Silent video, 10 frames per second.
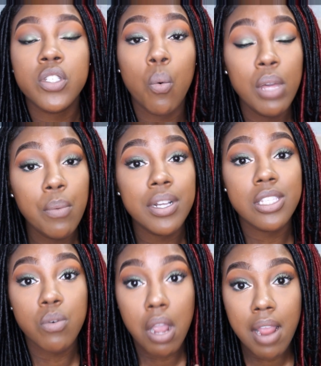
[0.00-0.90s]
So we went
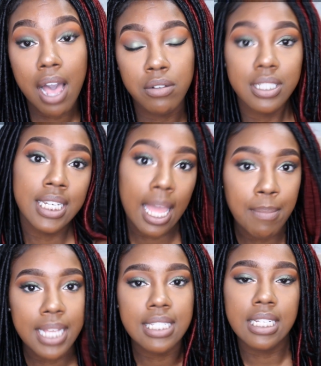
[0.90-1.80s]
to her house, and they
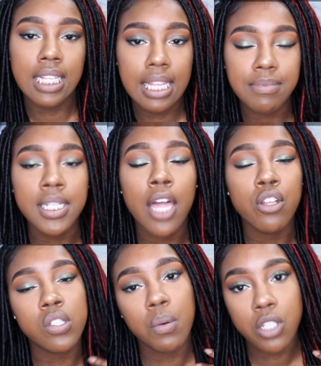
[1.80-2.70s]
basically lived
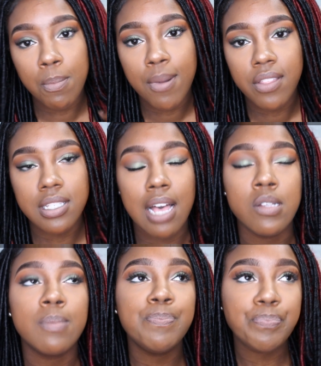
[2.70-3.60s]
together, so it's her brother's
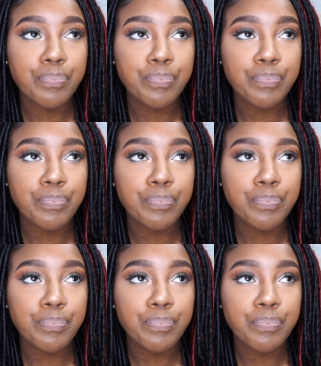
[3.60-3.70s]
house.